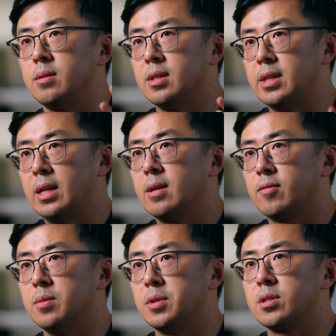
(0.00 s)
the data
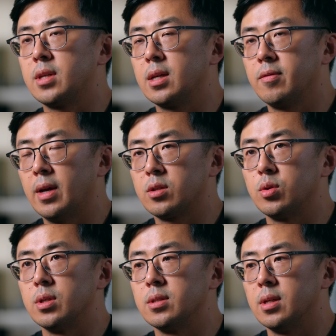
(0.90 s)
from these
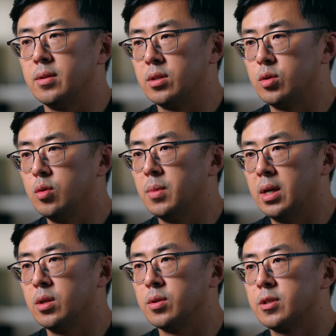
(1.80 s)
gigafactories and these new
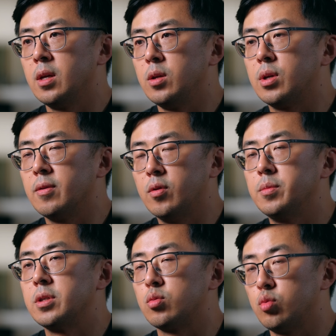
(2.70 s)
models, you can form
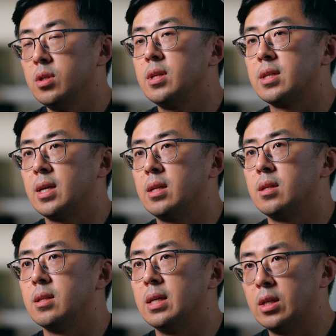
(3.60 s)
these really
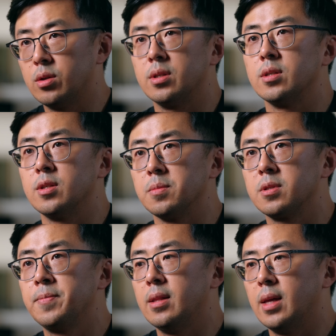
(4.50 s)
exciting ecosystems
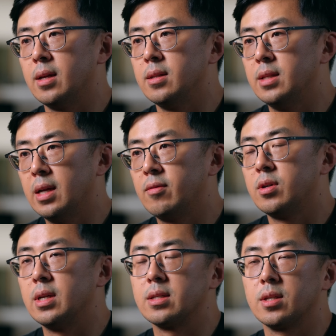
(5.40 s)
that
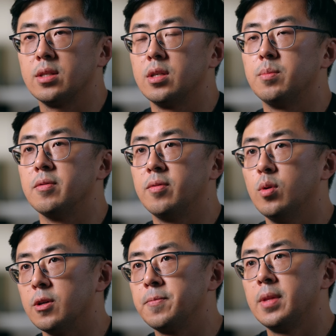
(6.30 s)
never existed
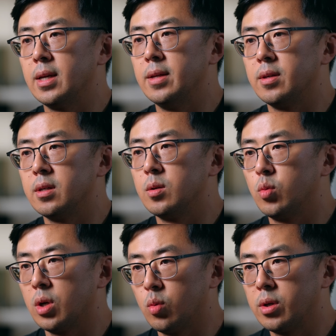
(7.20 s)
before. And then
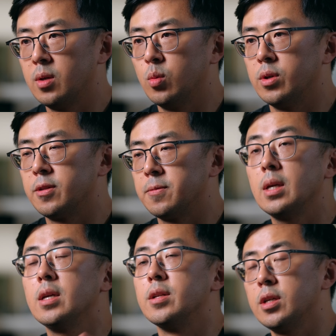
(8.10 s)
we are working with,
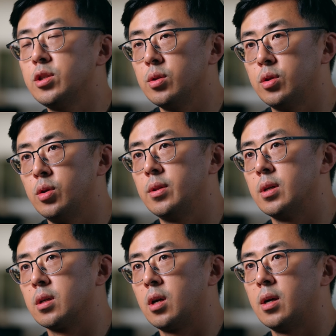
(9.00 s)
in addition to
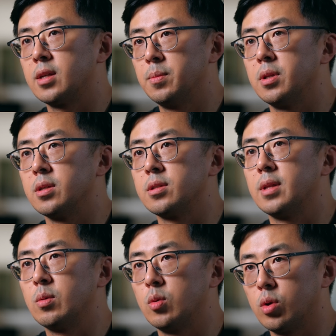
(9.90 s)
the car companies
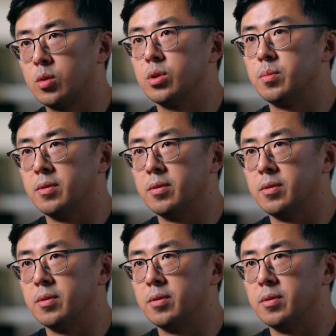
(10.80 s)
that we worked with